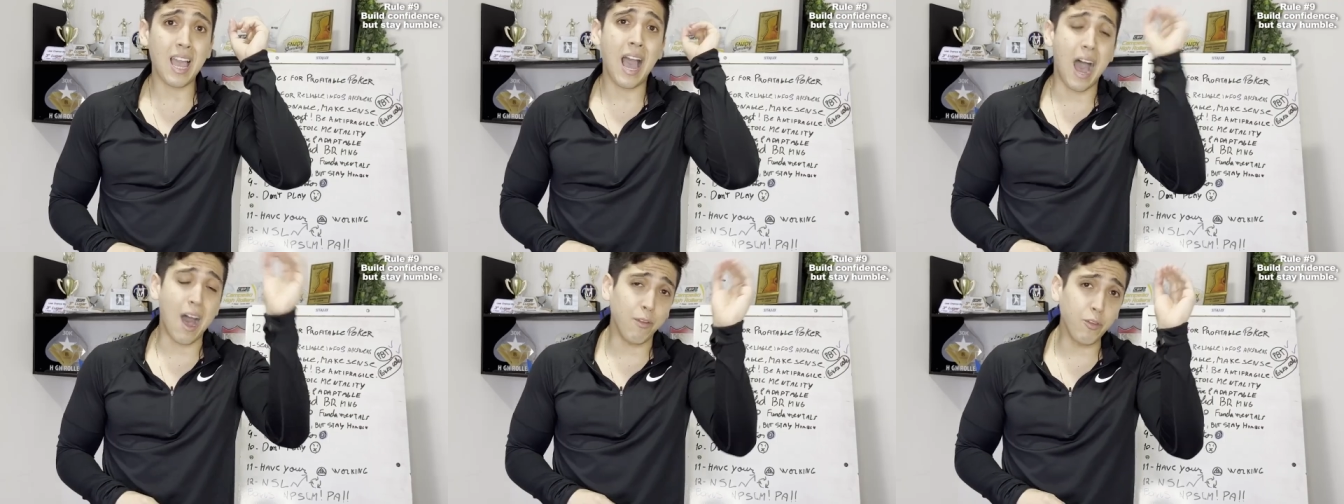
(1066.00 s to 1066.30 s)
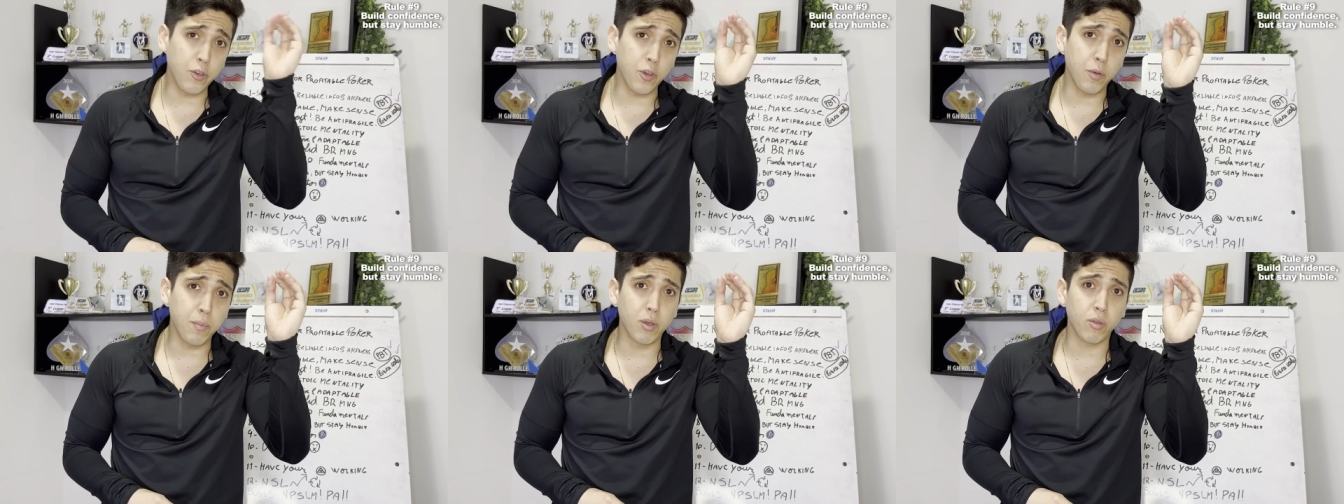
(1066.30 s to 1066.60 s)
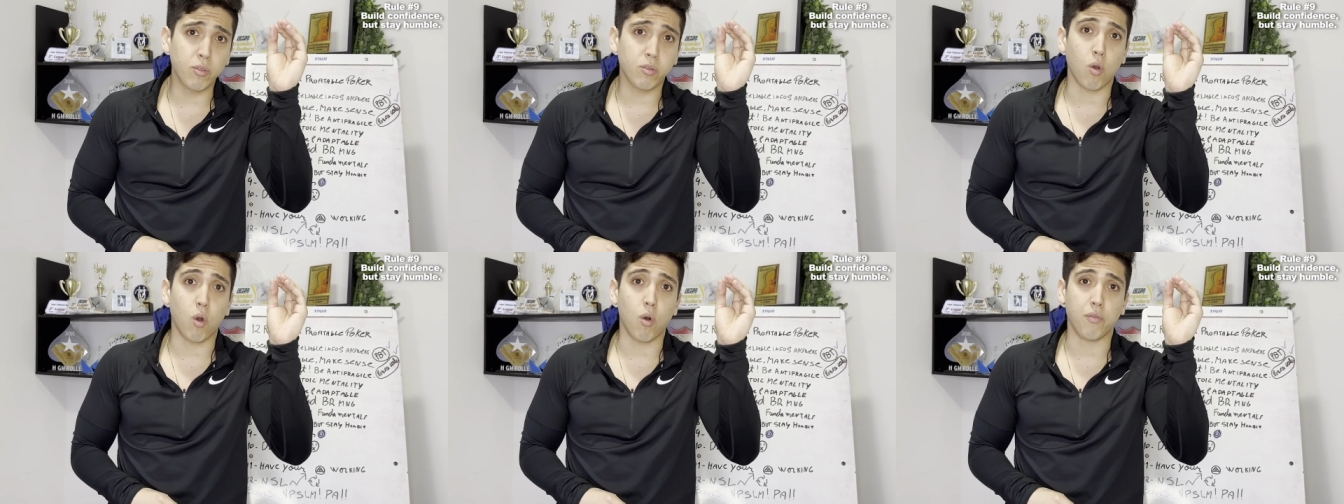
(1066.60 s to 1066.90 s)
How do you
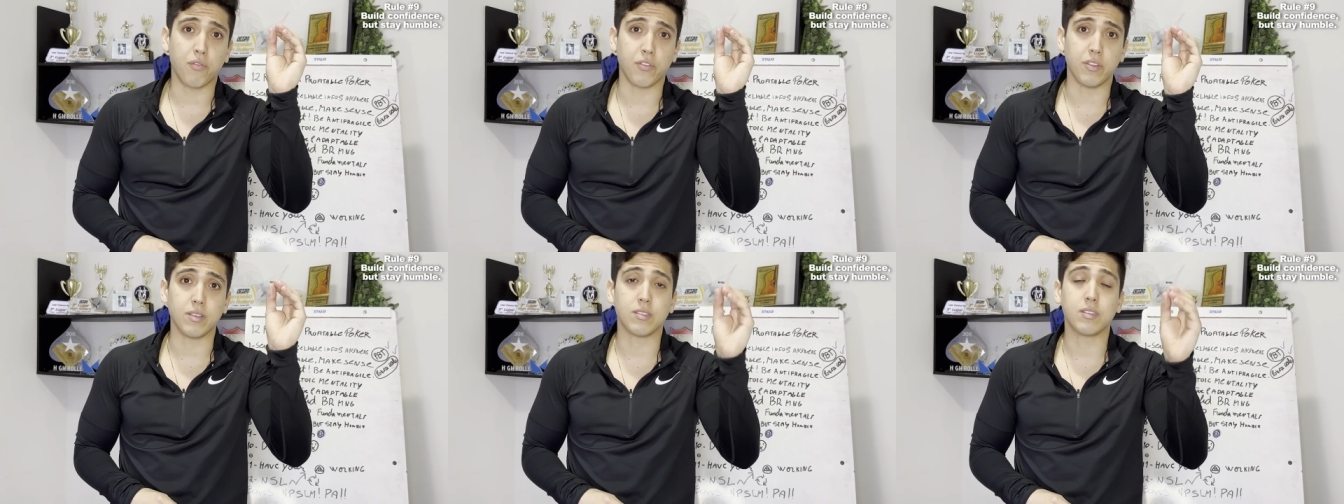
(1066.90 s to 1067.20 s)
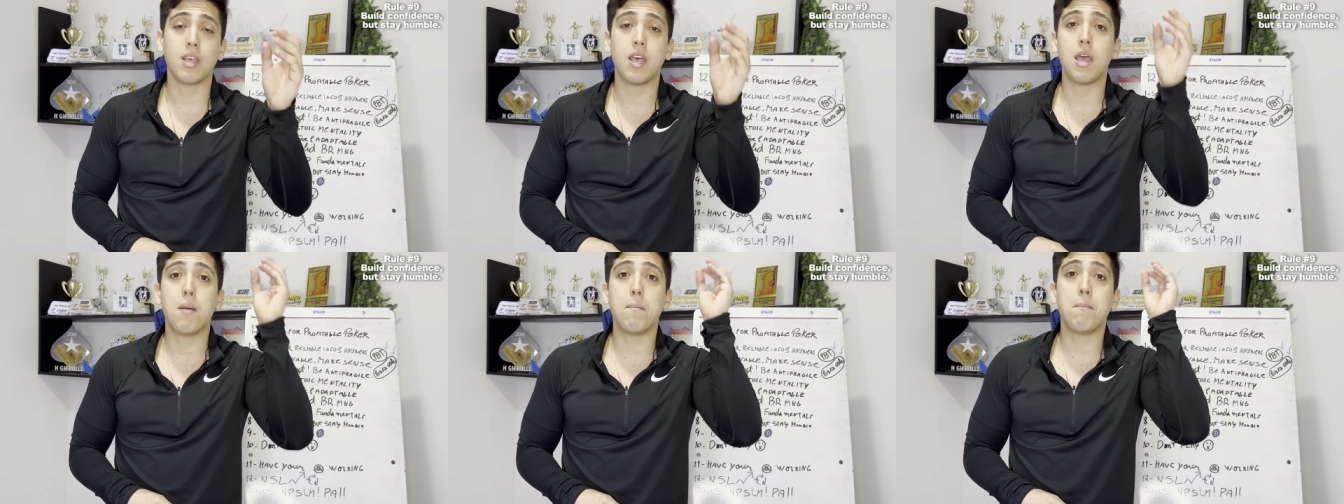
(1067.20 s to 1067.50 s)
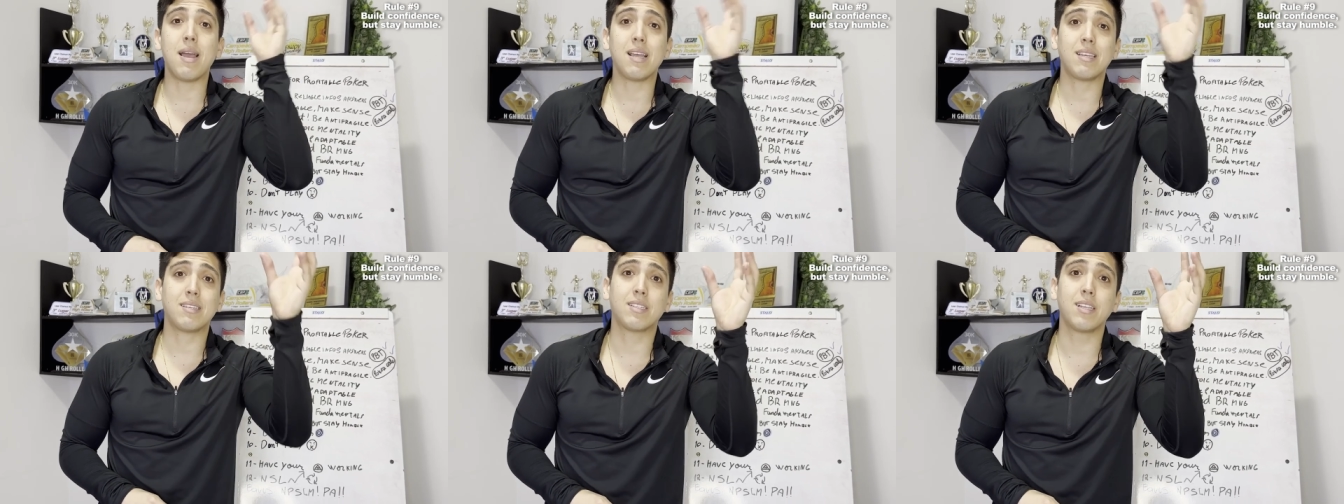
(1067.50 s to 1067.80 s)
build confidence?
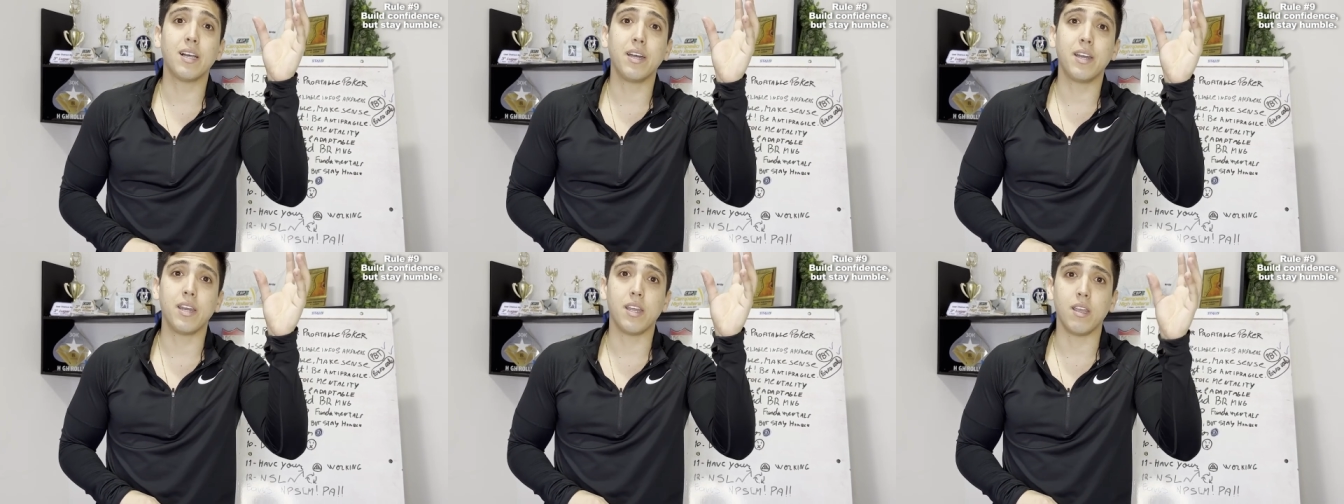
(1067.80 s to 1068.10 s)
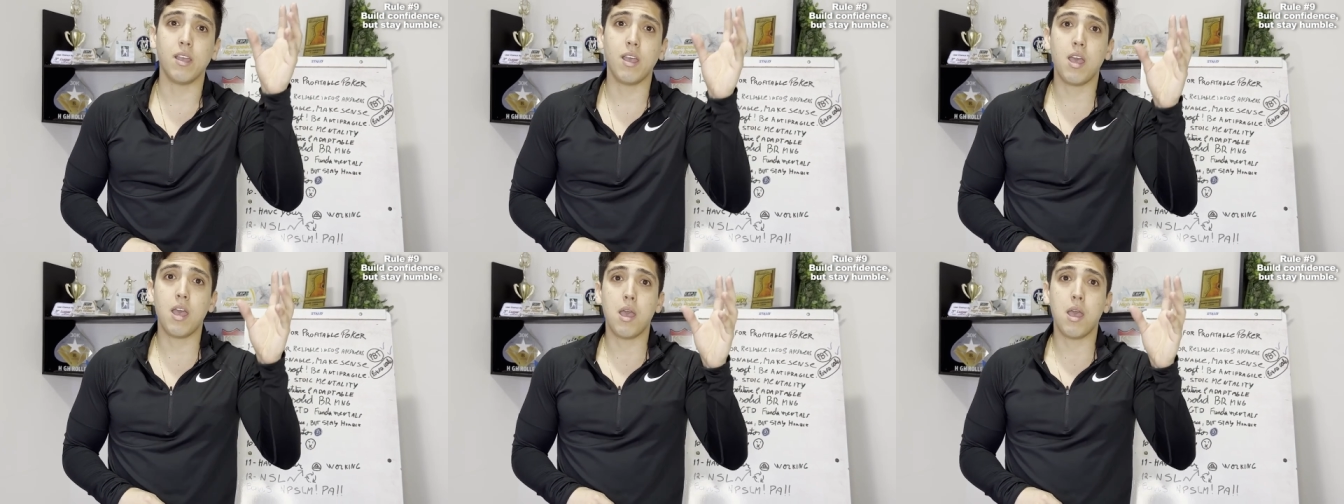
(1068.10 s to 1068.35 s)
By study,